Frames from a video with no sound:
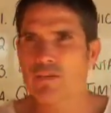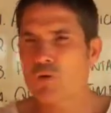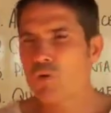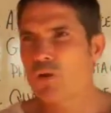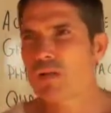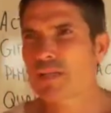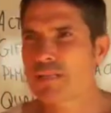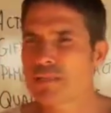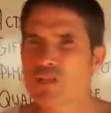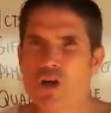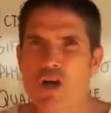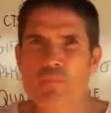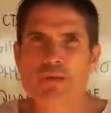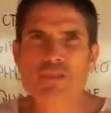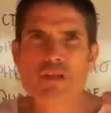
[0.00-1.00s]
Quality
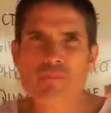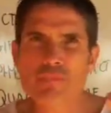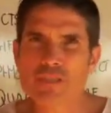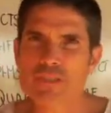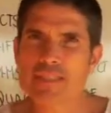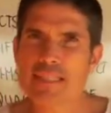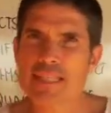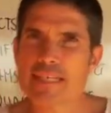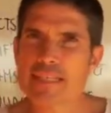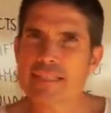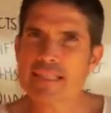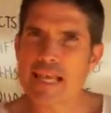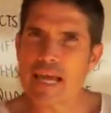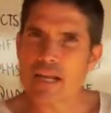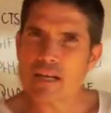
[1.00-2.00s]
time is I'm sitting
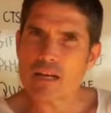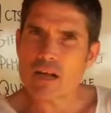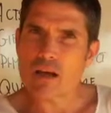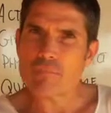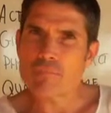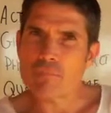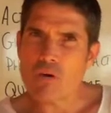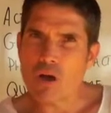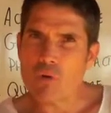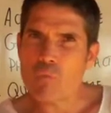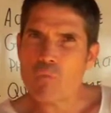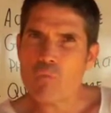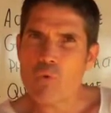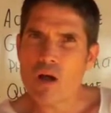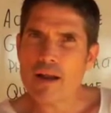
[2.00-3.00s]
down and I'm
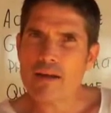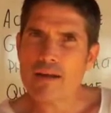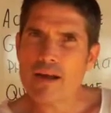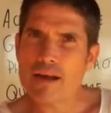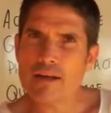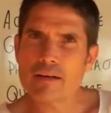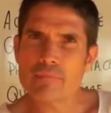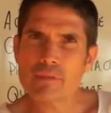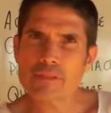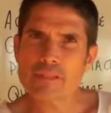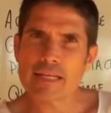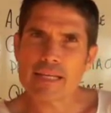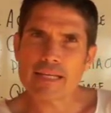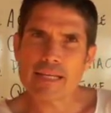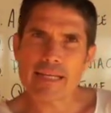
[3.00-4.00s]

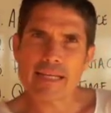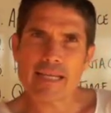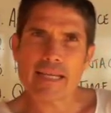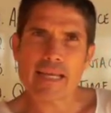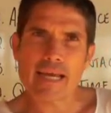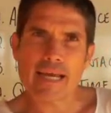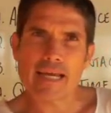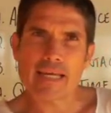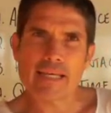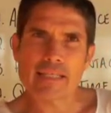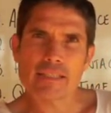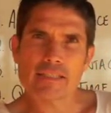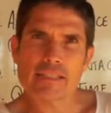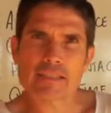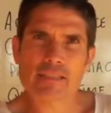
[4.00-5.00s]
100%
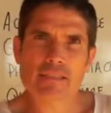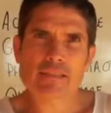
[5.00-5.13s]
engaged.